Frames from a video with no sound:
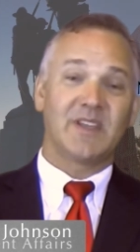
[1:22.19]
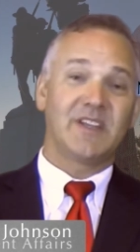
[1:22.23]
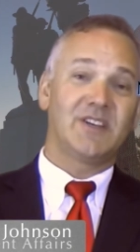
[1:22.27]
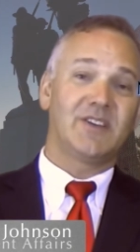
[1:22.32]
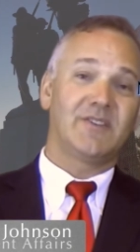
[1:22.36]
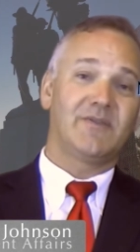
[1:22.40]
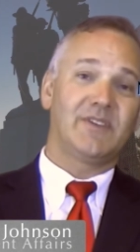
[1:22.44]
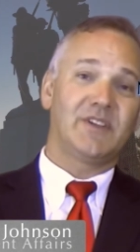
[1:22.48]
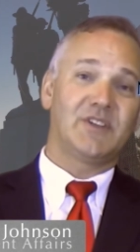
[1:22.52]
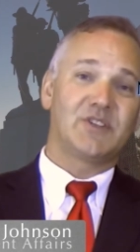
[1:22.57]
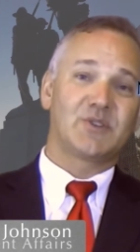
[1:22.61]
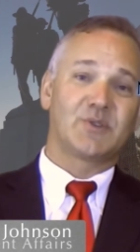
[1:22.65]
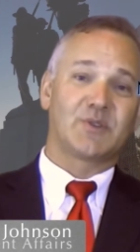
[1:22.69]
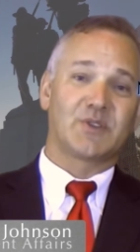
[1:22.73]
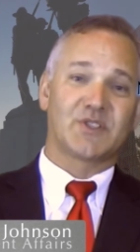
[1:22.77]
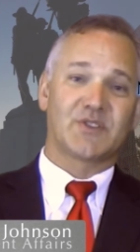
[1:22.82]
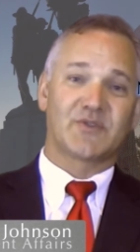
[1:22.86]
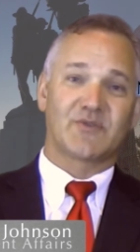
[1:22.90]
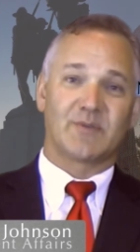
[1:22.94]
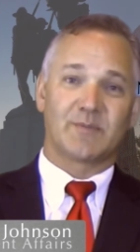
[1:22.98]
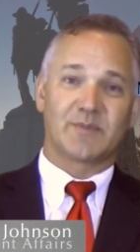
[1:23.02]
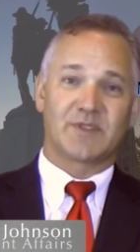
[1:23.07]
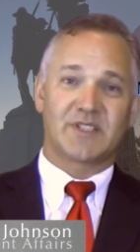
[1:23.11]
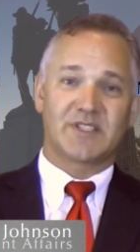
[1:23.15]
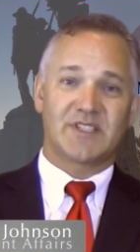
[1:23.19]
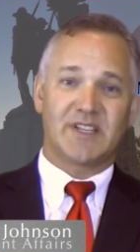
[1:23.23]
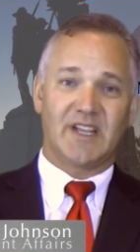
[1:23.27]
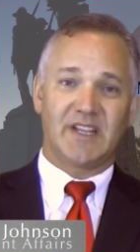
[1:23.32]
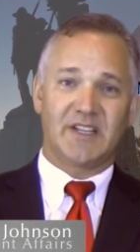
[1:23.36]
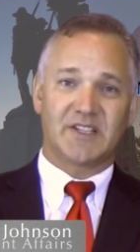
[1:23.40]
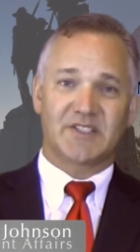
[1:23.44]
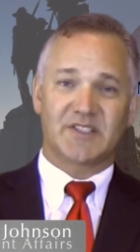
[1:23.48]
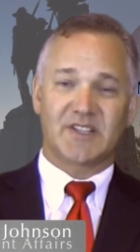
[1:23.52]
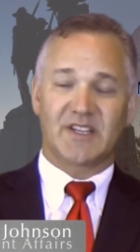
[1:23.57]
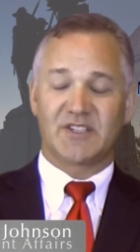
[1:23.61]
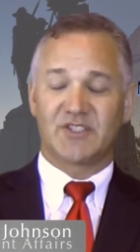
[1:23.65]
individuals from
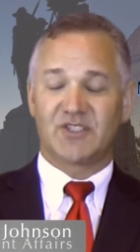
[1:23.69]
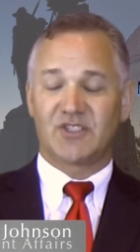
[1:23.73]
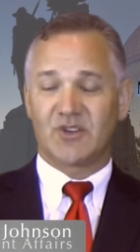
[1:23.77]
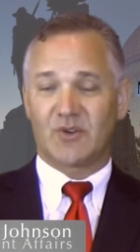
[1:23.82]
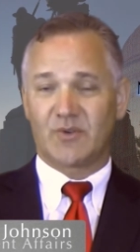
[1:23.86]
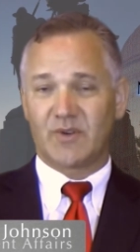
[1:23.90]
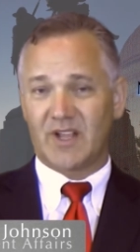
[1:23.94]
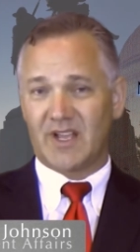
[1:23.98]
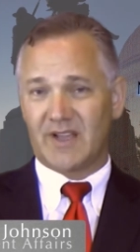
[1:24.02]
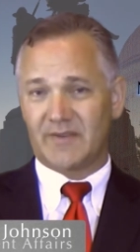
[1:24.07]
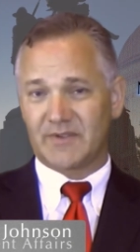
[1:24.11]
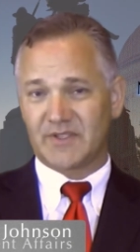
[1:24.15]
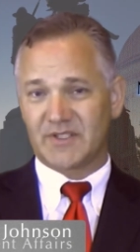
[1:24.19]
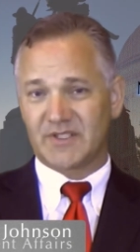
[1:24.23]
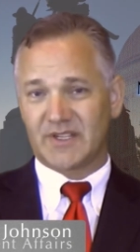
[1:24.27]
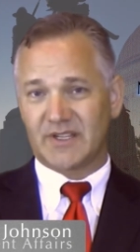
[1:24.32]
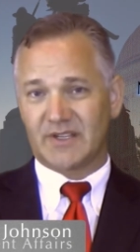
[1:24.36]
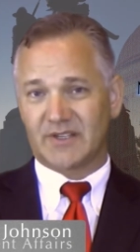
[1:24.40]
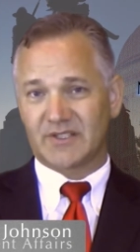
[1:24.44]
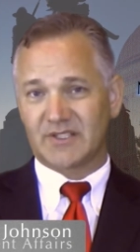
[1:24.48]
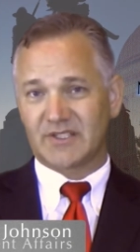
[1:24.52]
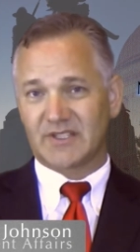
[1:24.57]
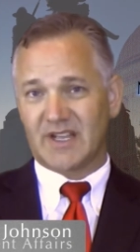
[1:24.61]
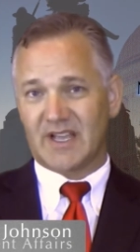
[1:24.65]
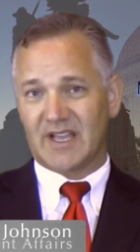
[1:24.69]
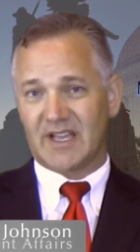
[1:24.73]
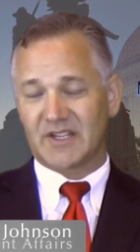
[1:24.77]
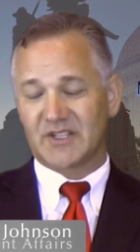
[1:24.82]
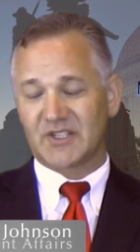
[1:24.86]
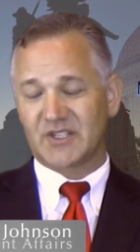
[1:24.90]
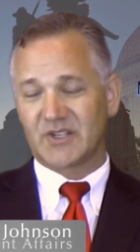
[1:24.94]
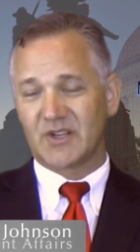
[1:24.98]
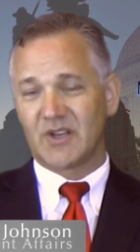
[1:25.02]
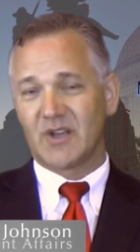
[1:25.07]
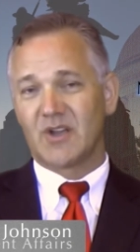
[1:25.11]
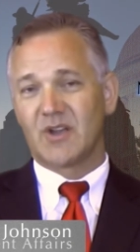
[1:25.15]
states that don't have a sales
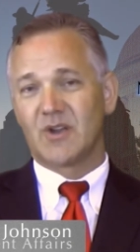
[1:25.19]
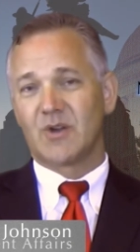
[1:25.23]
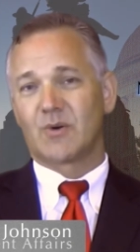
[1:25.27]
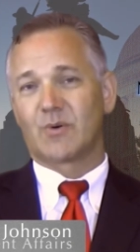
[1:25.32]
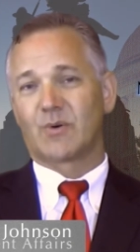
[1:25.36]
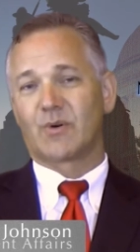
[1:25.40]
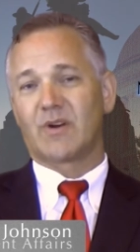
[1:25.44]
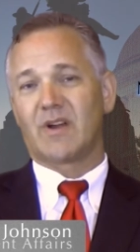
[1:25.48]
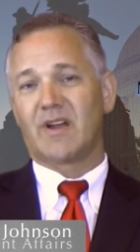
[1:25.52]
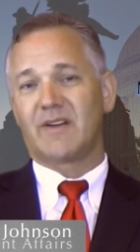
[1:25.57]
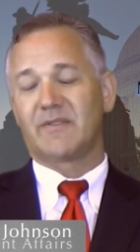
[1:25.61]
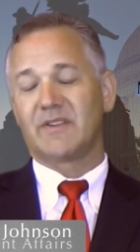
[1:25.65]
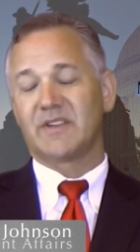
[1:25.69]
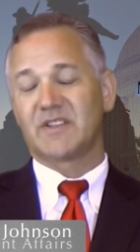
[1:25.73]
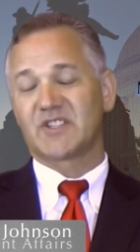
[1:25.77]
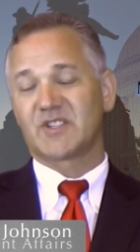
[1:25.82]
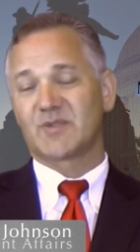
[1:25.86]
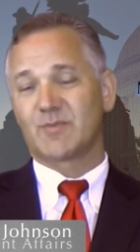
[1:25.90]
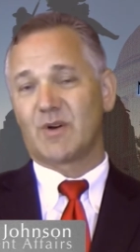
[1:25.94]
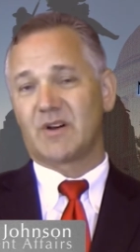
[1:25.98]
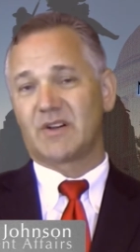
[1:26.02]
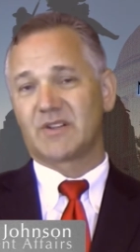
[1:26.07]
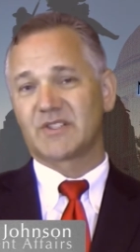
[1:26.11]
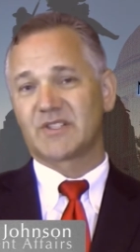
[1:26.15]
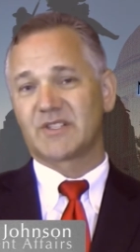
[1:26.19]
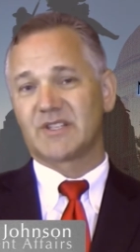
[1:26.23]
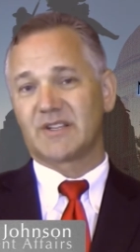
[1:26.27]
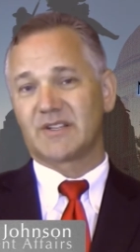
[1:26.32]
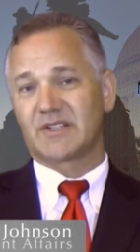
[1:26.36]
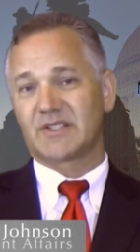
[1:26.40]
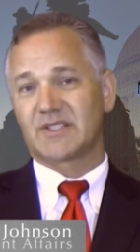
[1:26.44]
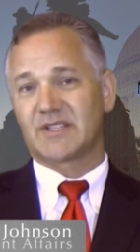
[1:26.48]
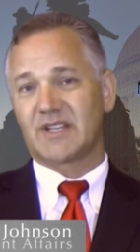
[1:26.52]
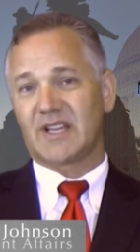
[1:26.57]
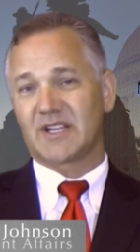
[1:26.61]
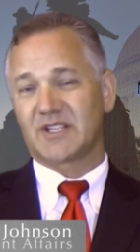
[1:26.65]
tax or have a small
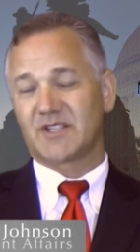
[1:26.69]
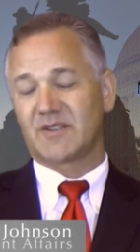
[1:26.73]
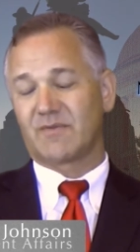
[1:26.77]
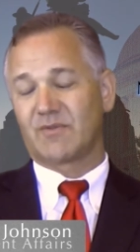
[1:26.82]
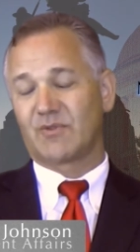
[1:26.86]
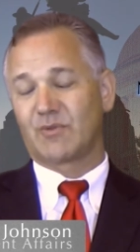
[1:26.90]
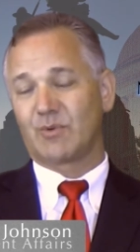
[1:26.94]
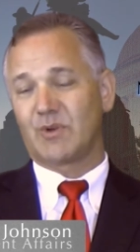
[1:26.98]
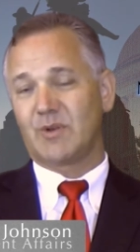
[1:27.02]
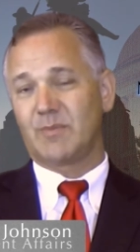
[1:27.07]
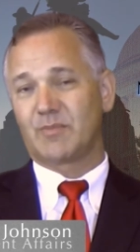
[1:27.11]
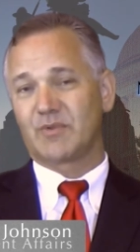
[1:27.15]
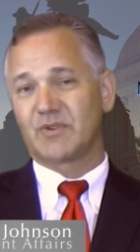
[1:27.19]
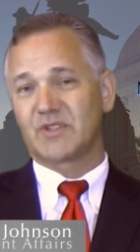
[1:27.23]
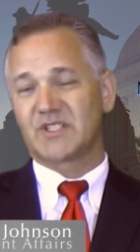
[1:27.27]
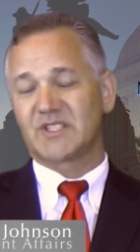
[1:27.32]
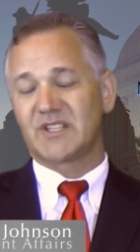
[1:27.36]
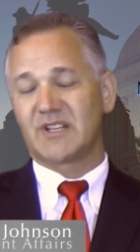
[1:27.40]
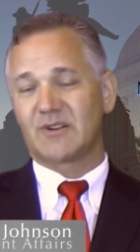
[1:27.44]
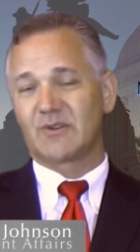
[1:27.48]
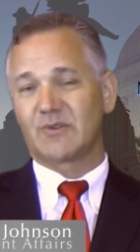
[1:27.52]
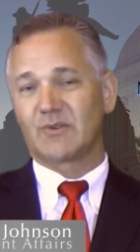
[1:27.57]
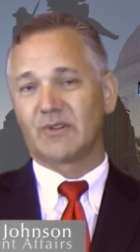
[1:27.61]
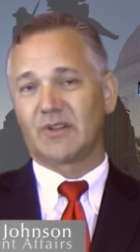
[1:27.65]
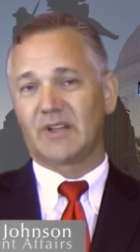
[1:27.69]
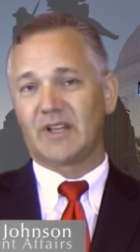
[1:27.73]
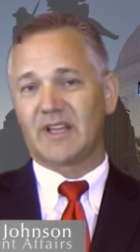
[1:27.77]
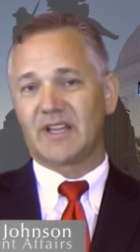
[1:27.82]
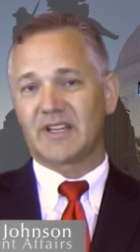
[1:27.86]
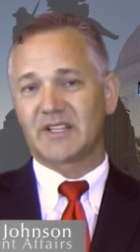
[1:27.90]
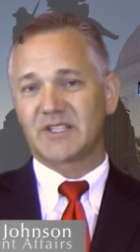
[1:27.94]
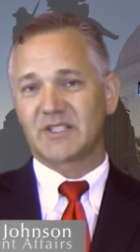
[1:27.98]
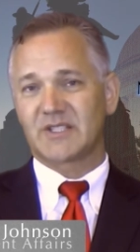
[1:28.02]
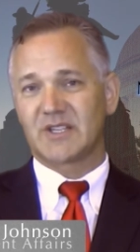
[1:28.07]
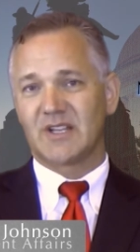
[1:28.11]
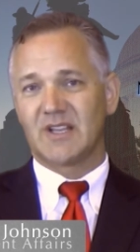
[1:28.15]
sales tax of 3% or
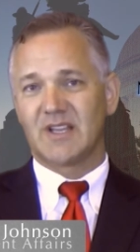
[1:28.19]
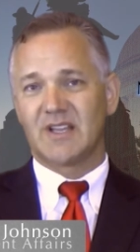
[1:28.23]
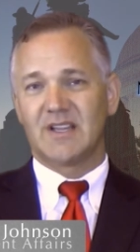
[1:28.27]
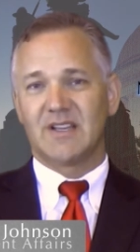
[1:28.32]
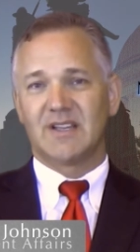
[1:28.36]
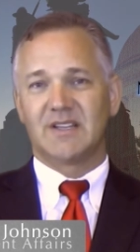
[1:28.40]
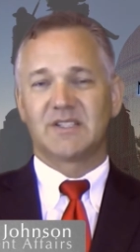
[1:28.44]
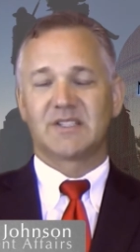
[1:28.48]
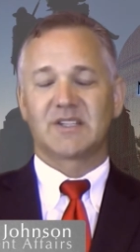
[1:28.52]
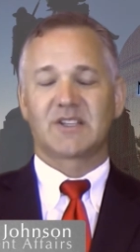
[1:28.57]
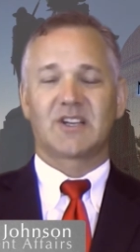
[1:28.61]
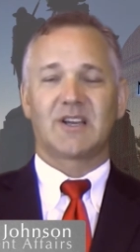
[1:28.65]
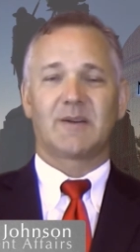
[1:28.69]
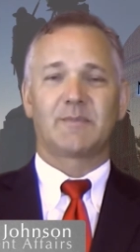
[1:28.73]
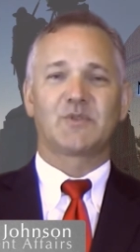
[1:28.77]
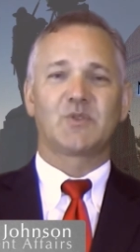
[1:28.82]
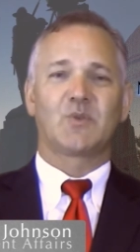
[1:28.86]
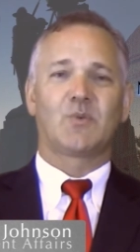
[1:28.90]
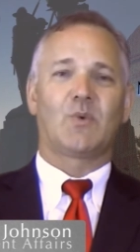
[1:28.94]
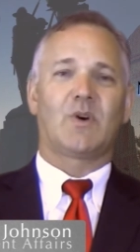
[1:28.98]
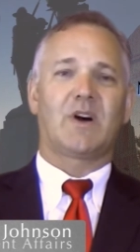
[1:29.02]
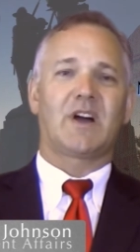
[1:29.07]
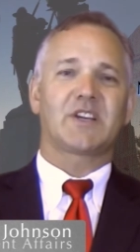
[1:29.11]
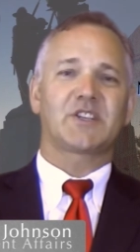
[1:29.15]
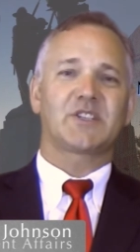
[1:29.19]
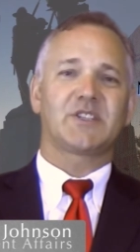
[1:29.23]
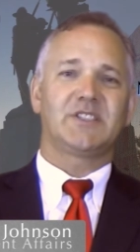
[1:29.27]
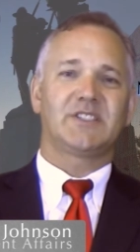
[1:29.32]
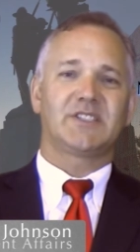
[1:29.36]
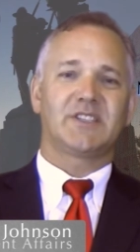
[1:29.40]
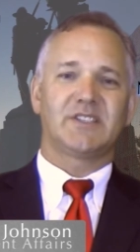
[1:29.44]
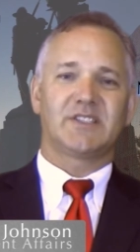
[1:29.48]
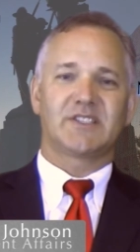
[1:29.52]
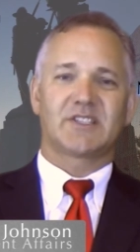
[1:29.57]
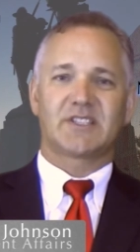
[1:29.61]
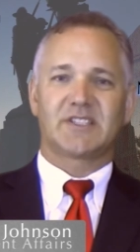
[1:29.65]
less to come to
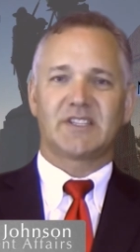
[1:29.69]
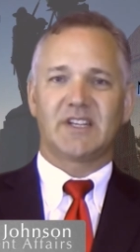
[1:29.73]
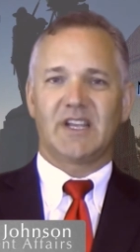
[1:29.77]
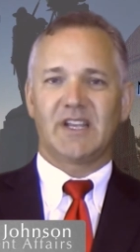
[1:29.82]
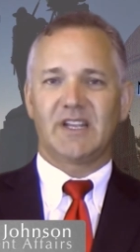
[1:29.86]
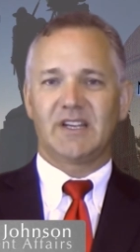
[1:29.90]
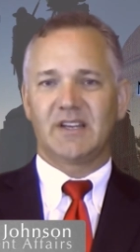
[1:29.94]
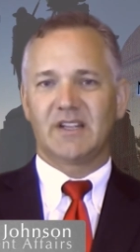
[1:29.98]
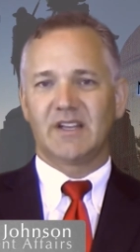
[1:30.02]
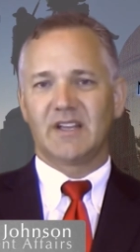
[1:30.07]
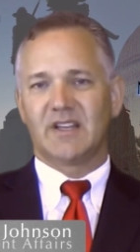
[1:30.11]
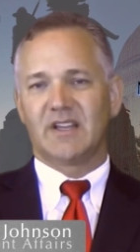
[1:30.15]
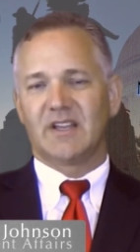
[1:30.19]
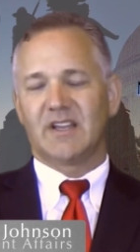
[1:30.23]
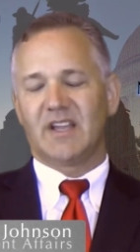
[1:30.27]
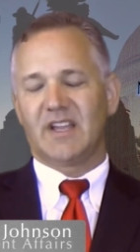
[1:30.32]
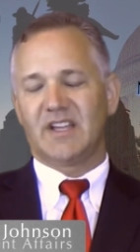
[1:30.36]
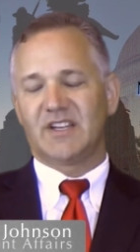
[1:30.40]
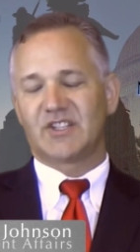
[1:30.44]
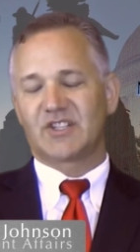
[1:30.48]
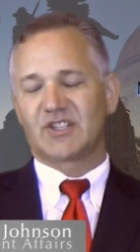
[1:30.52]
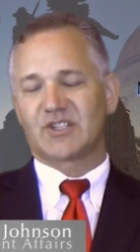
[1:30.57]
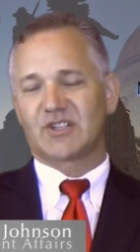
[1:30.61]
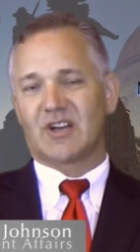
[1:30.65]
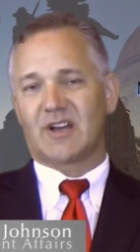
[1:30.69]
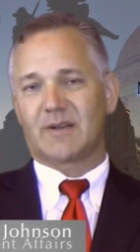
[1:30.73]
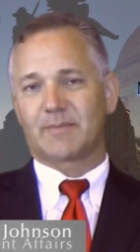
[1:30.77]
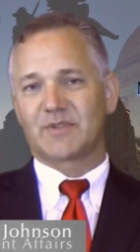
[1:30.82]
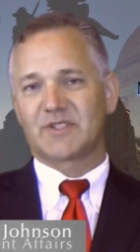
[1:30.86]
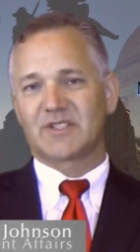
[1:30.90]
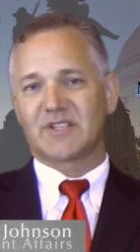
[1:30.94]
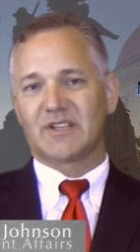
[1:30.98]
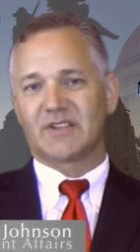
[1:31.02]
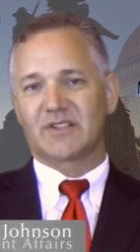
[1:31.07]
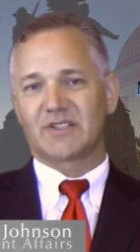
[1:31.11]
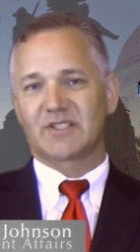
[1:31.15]
Washington state and shop
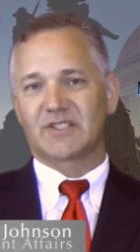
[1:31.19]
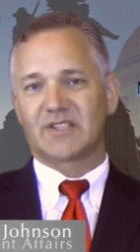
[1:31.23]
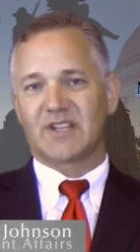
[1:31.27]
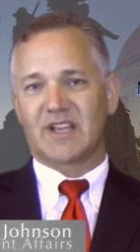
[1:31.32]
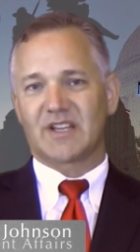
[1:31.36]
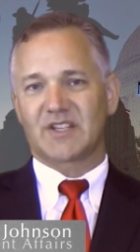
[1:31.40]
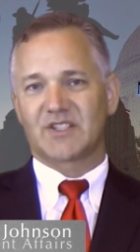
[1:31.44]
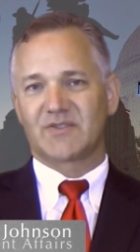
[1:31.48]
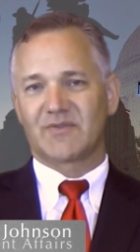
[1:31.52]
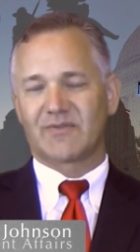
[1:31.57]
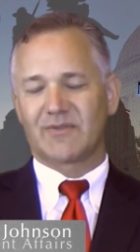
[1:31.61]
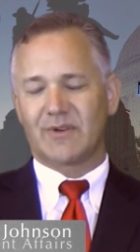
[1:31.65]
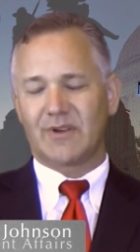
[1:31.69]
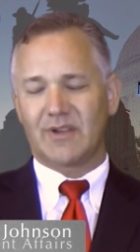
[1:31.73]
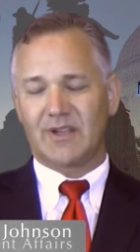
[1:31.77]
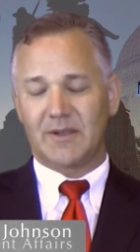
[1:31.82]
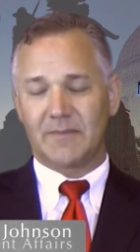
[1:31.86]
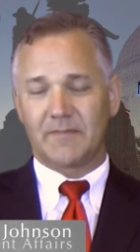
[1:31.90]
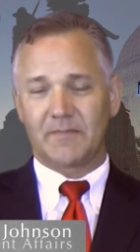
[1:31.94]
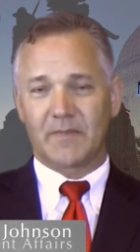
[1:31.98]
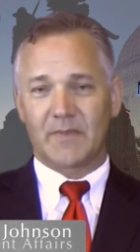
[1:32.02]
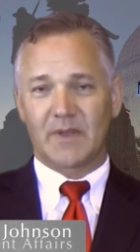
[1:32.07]
sales tax free.